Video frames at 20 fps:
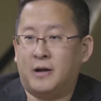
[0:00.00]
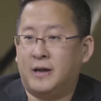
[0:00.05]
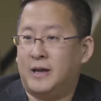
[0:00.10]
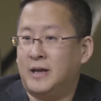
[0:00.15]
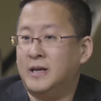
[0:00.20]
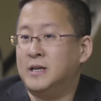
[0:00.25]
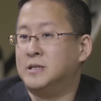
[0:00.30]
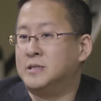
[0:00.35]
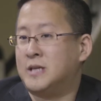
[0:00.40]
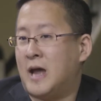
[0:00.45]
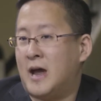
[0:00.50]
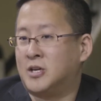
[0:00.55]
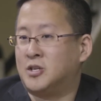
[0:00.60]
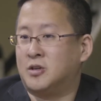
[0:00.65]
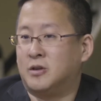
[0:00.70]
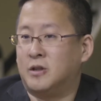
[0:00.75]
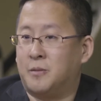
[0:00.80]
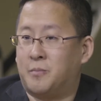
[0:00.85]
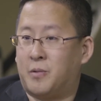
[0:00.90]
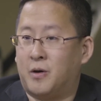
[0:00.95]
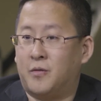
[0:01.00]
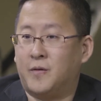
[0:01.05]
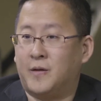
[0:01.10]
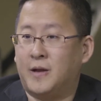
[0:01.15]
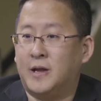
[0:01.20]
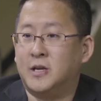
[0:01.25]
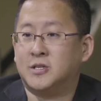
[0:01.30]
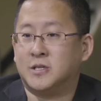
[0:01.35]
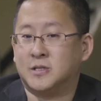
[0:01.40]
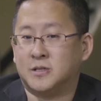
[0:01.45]
is actually the
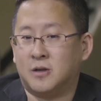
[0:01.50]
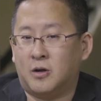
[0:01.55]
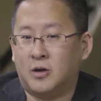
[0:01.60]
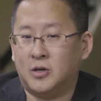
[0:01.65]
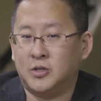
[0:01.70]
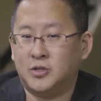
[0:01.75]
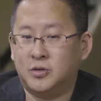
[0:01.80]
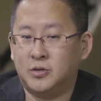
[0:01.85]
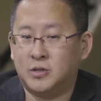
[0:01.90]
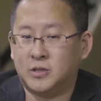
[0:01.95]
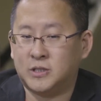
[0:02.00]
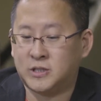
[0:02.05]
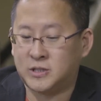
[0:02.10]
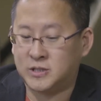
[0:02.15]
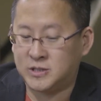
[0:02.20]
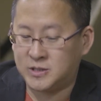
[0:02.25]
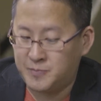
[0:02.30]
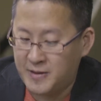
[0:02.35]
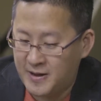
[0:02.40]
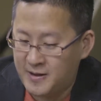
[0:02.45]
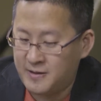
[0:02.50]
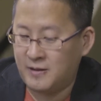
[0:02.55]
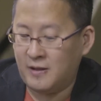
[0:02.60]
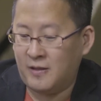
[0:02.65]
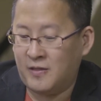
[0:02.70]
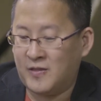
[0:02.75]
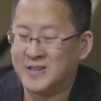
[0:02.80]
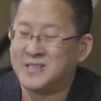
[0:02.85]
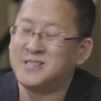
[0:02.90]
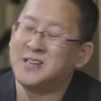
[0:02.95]
perfect age, as long as you
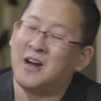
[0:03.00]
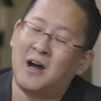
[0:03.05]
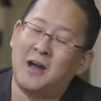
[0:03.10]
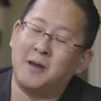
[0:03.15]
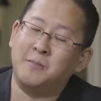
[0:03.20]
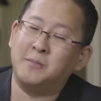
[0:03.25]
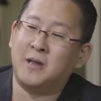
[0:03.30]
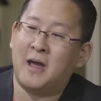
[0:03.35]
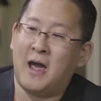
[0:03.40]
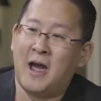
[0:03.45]
spend the time to